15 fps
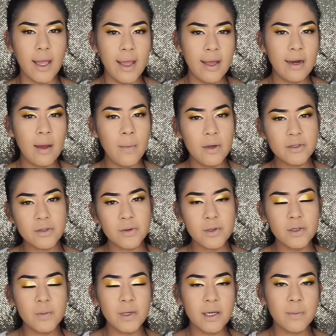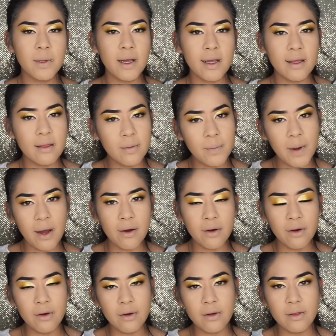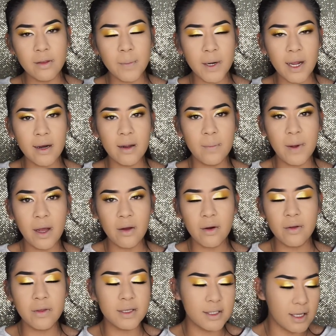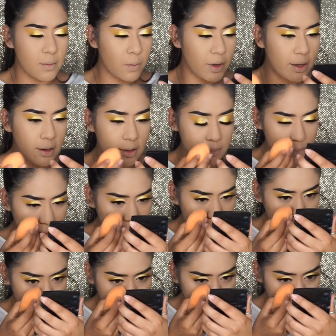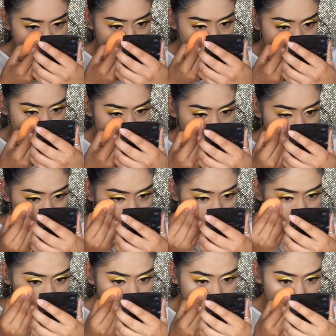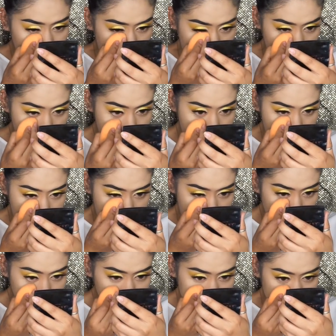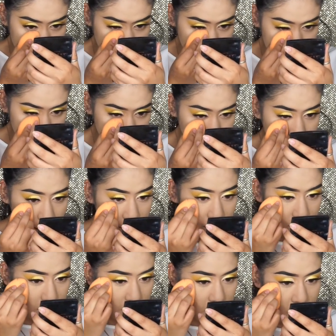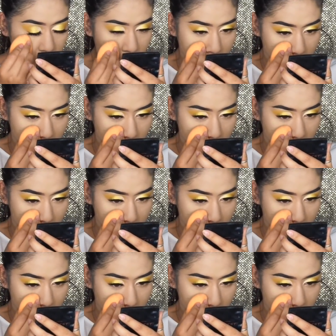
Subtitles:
And I'm also going to be applying the powder, the banana powder, the same way I applied the translucent powder.